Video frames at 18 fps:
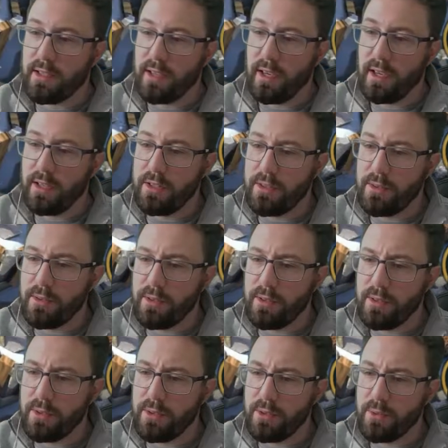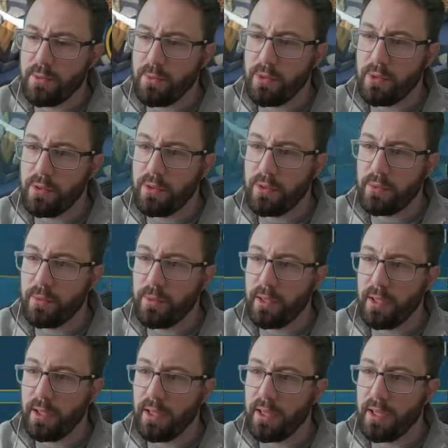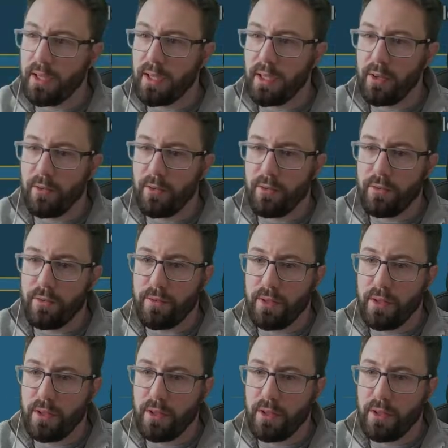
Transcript: I do think there is one that we can get out of